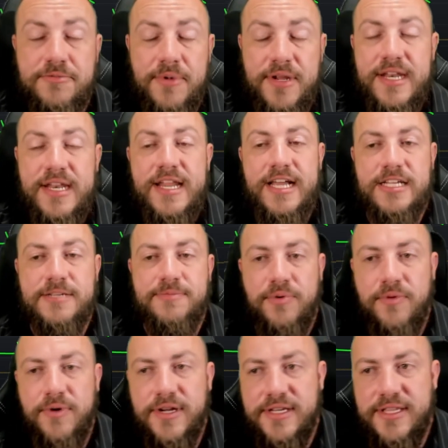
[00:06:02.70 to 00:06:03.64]
to my next
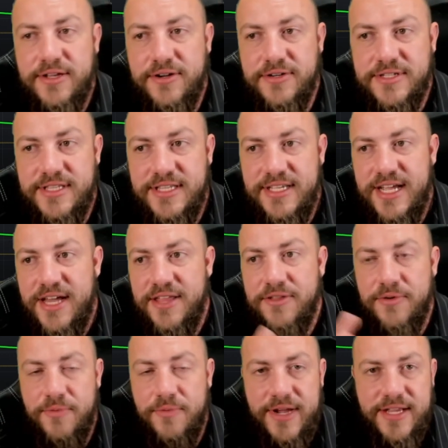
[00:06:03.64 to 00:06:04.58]
point. There's the
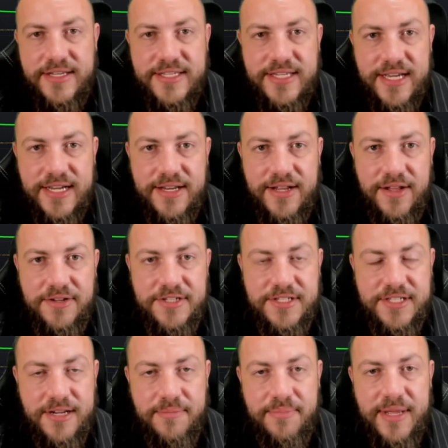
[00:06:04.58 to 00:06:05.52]
other way technology
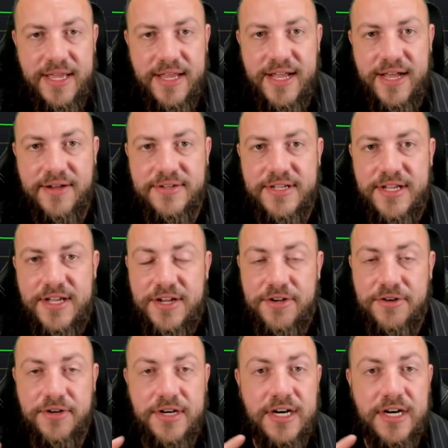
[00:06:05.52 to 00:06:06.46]
is going to pan out.
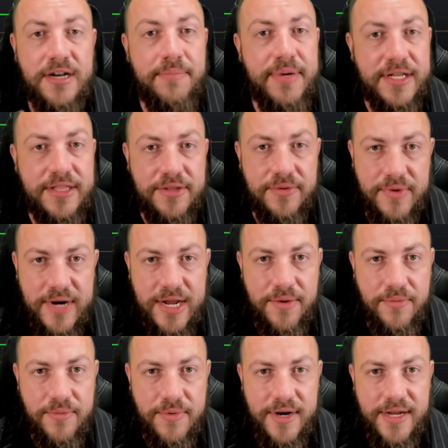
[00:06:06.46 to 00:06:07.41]
You're going to pick the
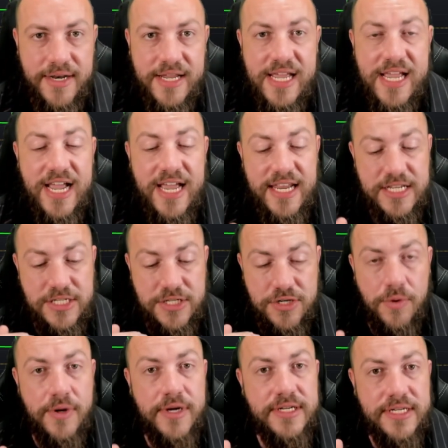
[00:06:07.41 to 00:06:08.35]
right one. And it's
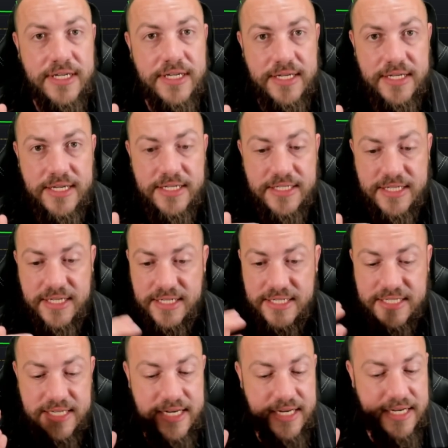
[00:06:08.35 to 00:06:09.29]
going to
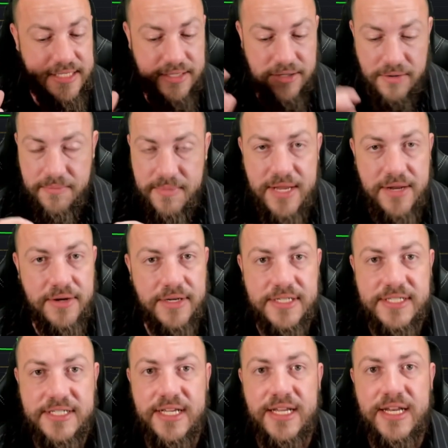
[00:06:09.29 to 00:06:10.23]
sink its little meat
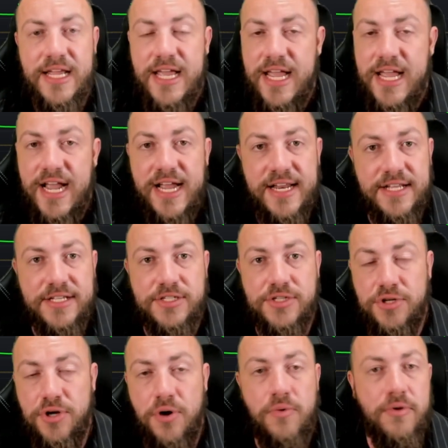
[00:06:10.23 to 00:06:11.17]
hooks in, and it's
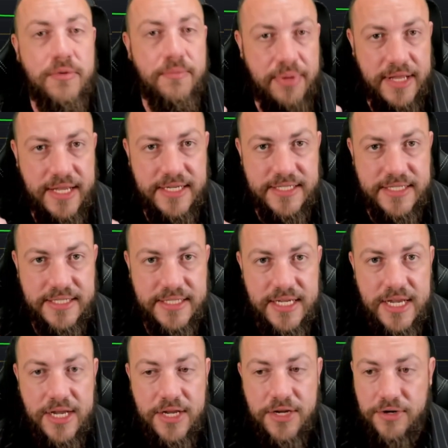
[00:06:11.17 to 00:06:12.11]
going places.
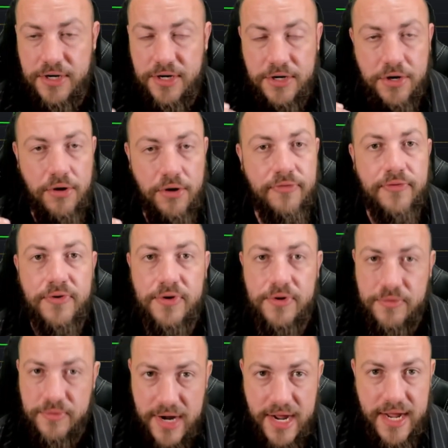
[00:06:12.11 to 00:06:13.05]
You're going to go for
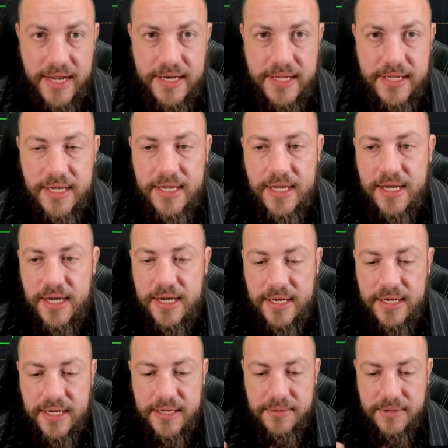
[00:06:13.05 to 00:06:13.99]
a ride,
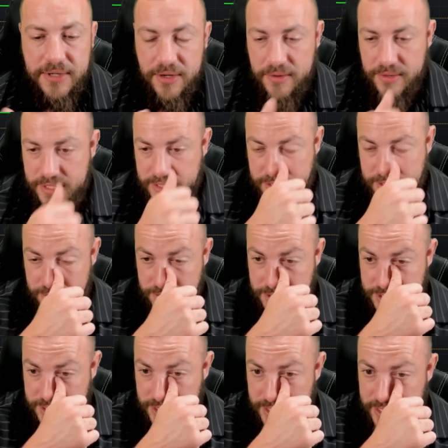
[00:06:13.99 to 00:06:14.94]
you know, because you're
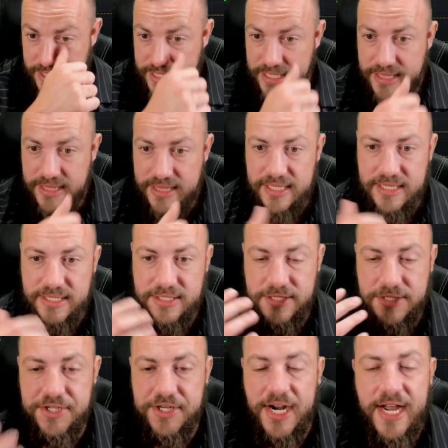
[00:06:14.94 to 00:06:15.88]
just going to get these
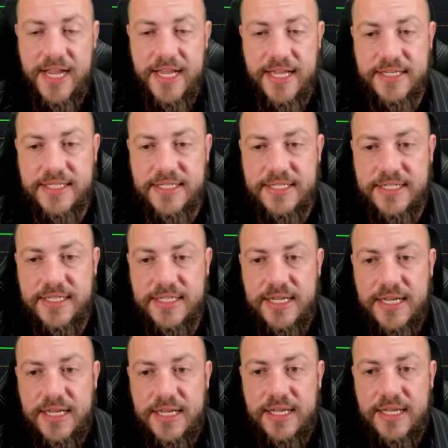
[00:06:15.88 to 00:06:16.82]
giants
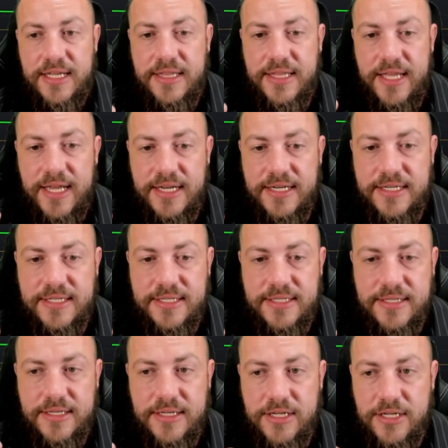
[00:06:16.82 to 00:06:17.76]

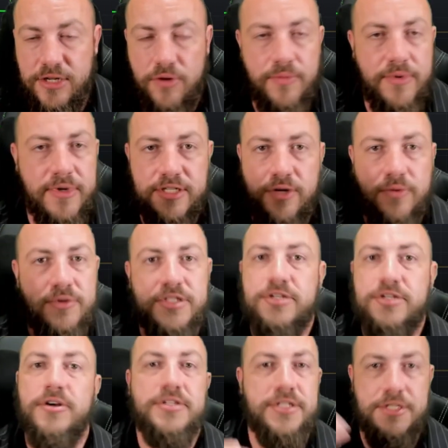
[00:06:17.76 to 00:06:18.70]
that no one
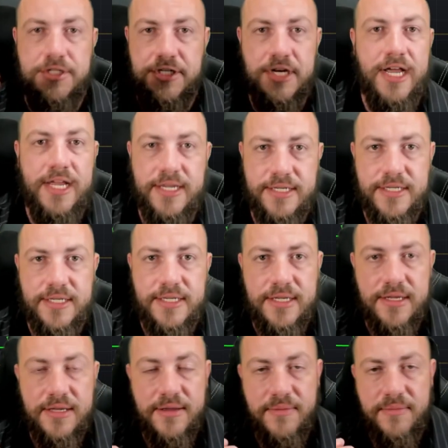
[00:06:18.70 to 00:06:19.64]
starts a giant,
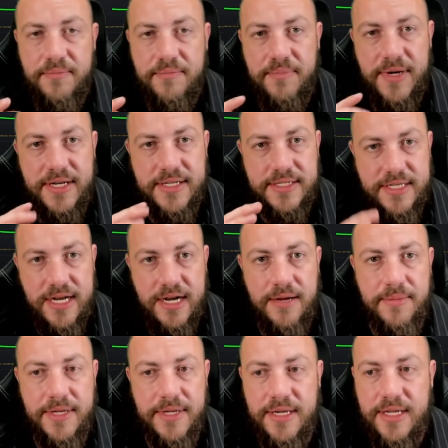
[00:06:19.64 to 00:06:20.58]
but it's
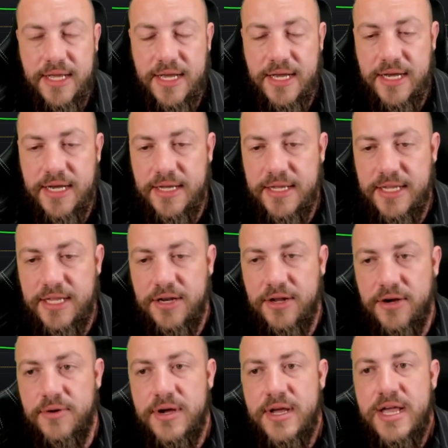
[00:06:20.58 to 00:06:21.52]
coming, you
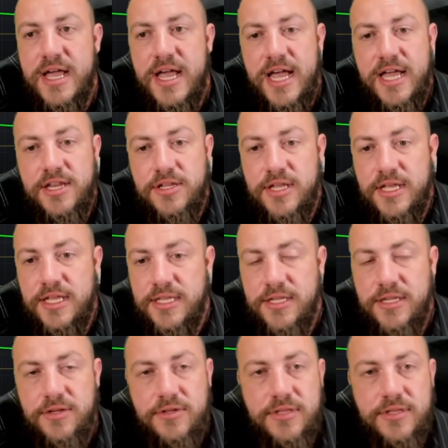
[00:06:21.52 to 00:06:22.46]
know, and
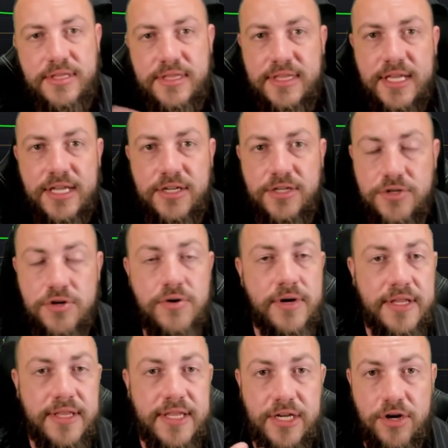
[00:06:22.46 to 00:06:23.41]
then they do
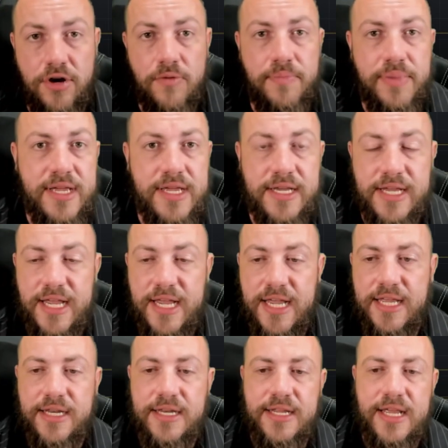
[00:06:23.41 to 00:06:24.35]
it. They go big,
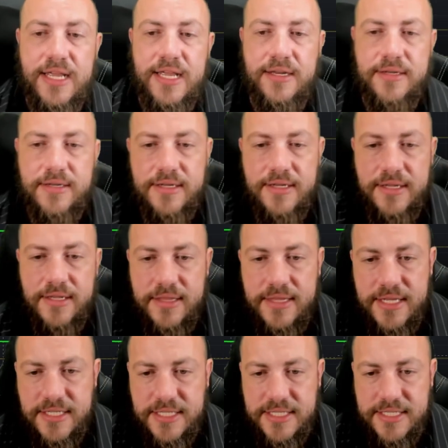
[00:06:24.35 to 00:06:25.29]
and
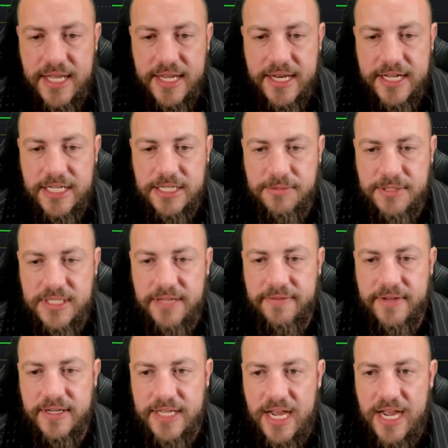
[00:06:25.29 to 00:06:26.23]
this is not any
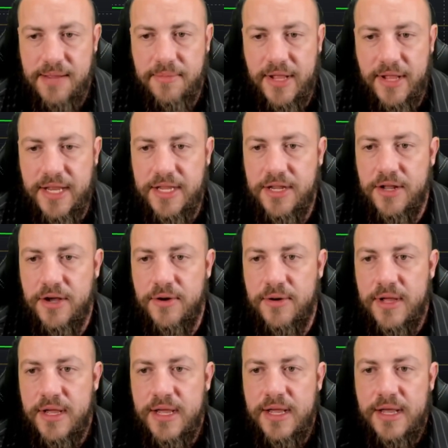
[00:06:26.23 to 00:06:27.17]
specific timeline, you know.
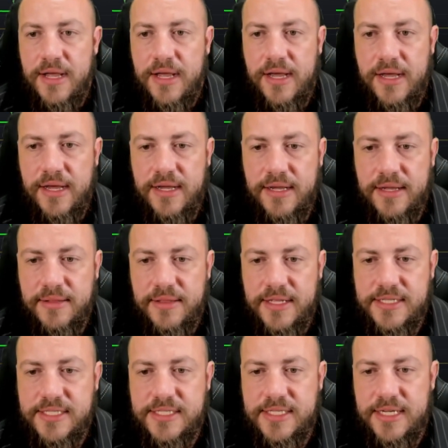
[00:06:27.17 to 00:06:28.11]

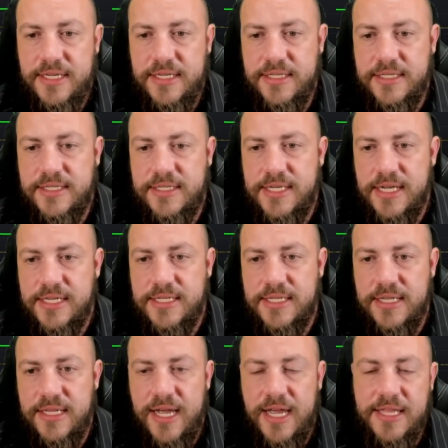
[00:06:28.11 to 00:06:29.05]
Let's say
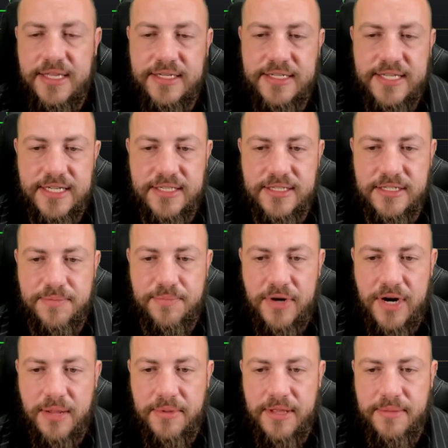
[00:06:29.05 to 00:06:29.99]
Tesla. I think Tesla's
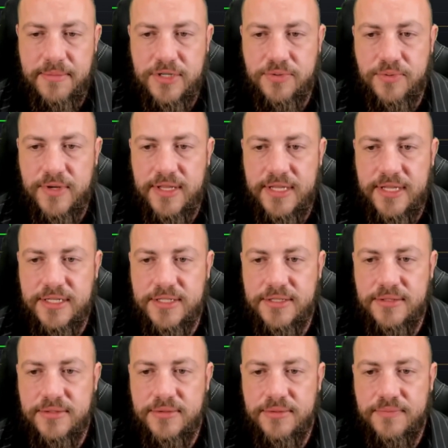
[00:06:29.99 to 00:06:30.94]
probably in between these
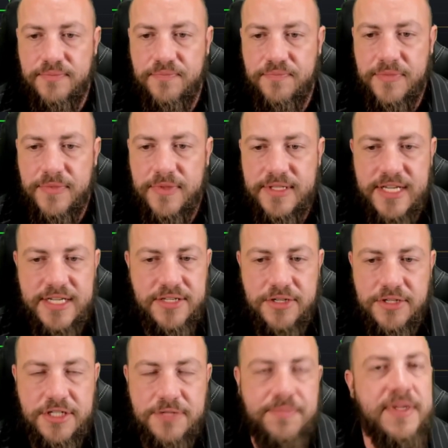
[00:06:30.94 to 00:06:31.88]
two. Tesla
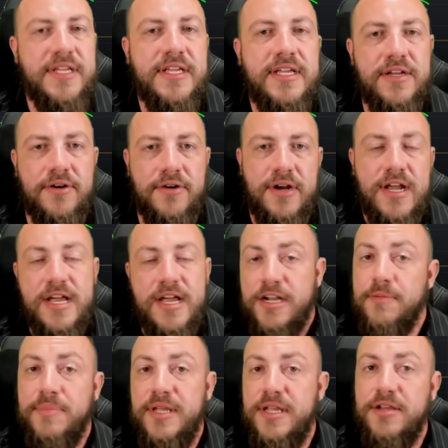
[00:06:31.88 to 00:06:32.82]
could just be here.
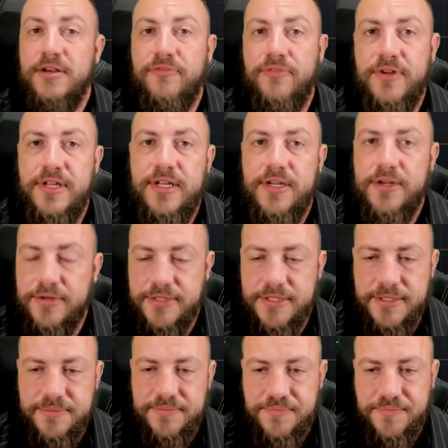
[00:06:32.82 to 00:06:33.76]
Could be here for
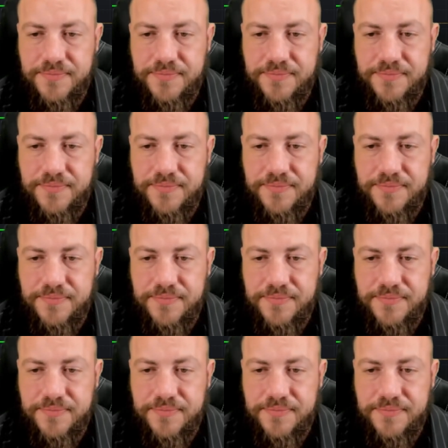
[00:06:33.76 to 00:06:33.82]
years.